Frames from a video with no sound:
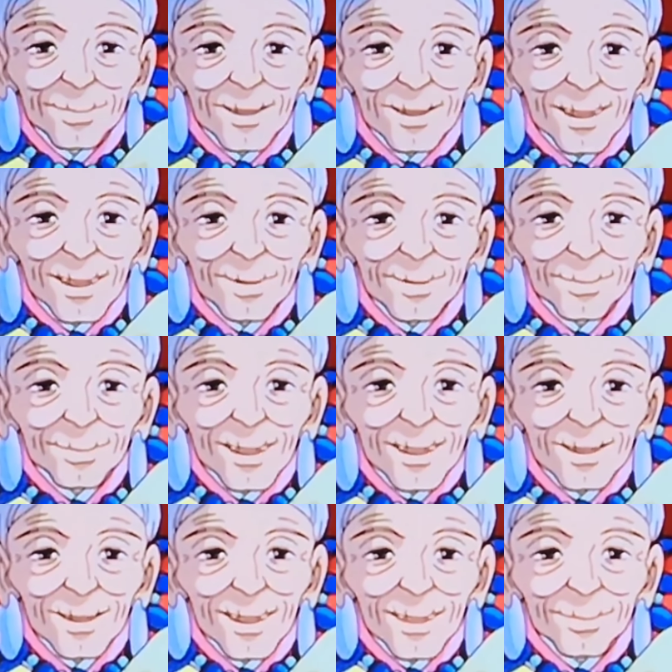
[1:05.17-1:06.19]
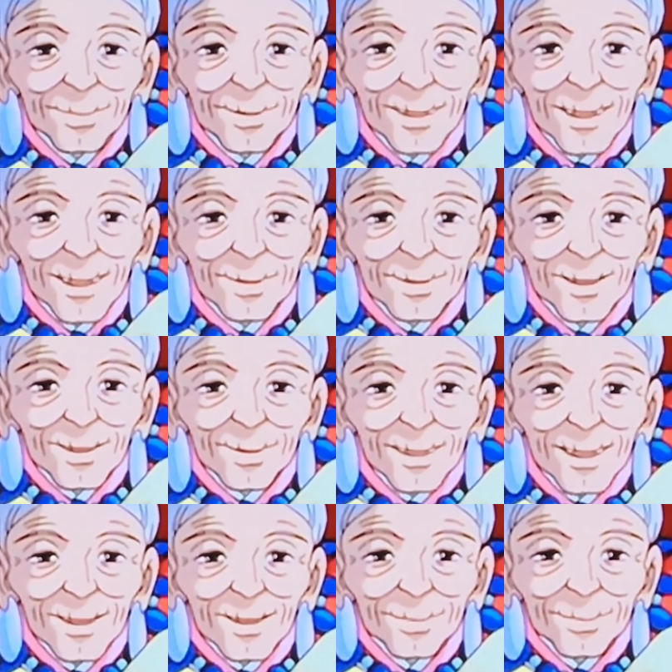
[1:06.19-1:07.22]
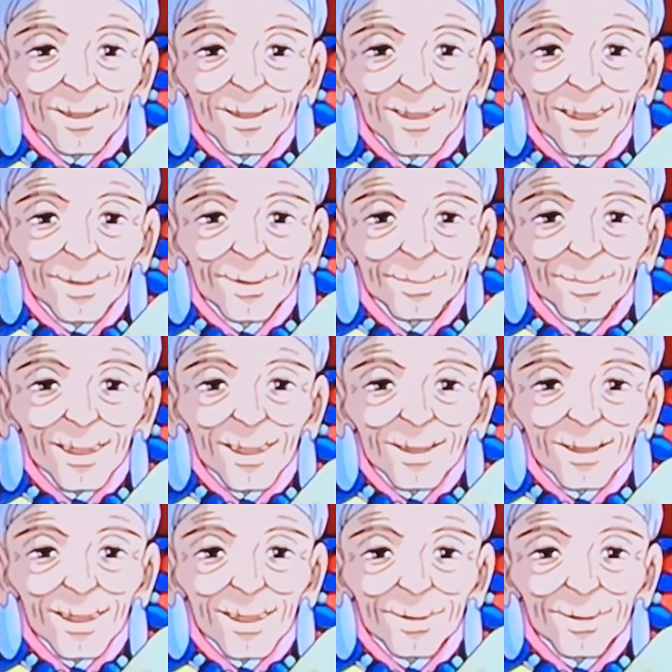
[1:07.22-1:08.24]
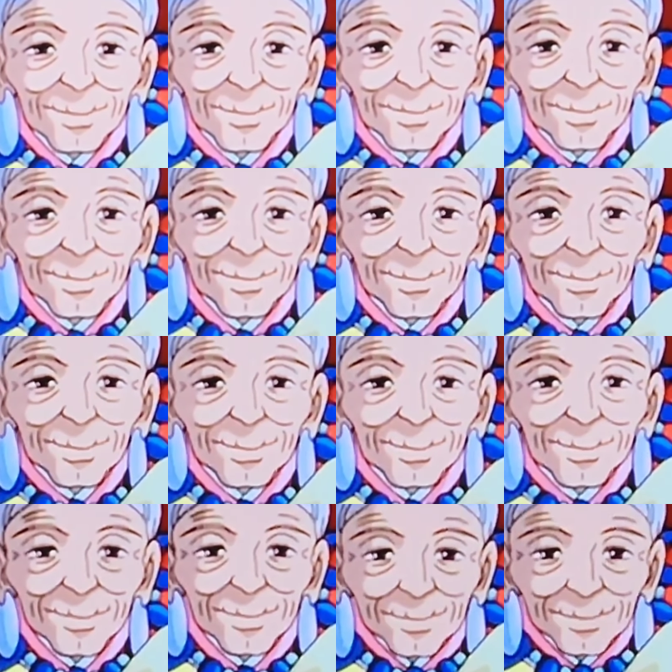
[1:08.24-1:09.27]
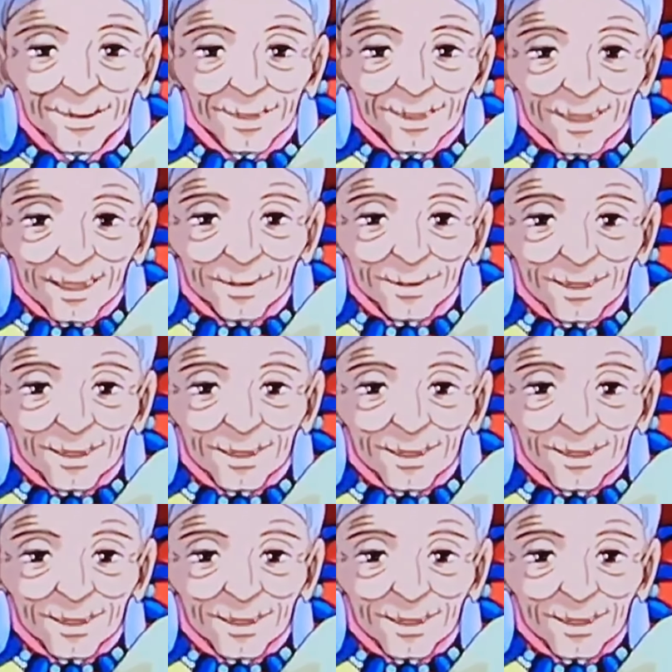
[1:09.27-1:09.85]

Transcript: running with the 720p Gen 1 and then I'll show